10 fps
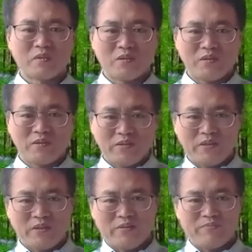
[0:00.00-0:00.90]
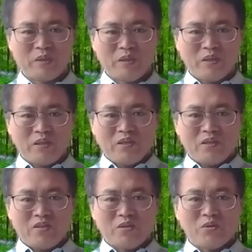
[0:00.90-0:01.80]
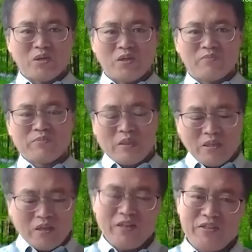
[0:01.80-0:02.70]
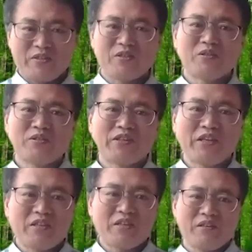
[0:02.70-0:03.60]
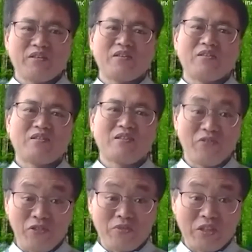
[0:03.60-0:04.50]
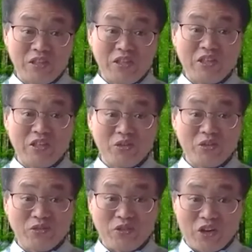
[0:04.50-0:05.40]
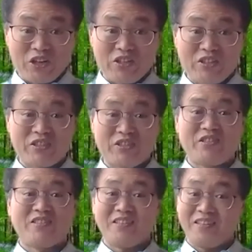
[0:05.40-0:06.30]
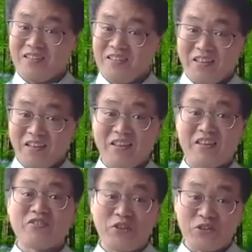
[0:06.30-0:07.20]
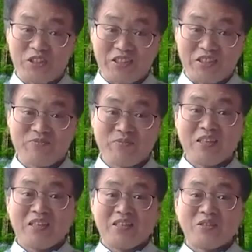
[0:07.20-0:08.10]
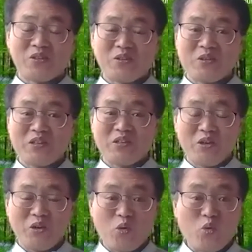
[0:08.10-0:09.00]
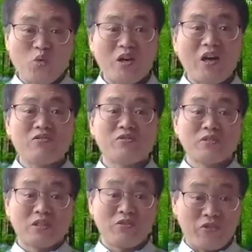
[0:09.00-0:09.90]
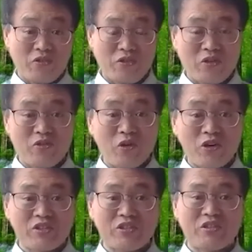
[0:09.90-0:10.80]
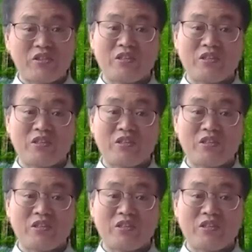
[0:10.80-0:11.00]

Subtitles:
Yeah. So I still think the digital forest is the future. For the forest